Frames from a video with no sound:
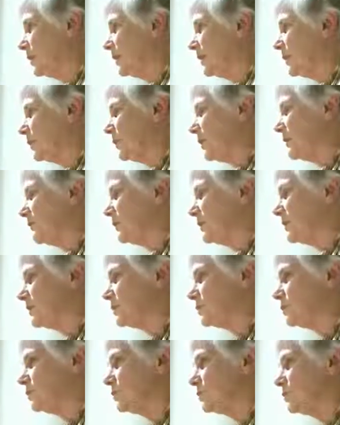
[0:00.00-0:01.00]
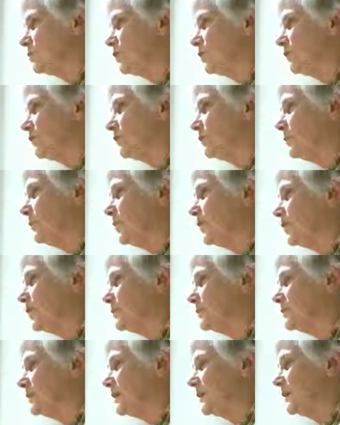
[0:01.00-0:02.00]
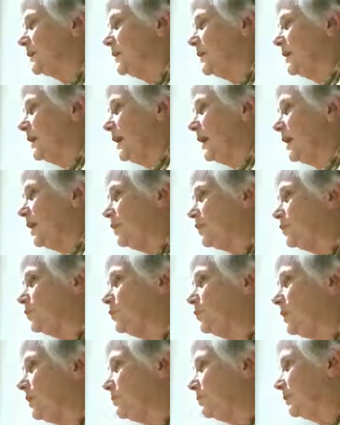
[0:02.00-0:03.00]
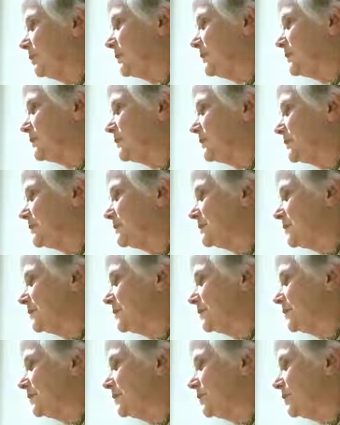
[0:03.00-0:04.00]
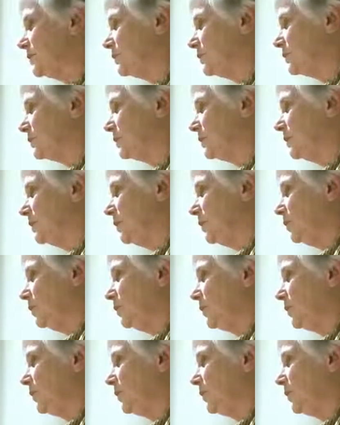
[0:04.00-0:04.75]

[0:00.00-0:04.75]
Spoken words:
Now we have ed schools all over America saying, how can we please the NCTQ?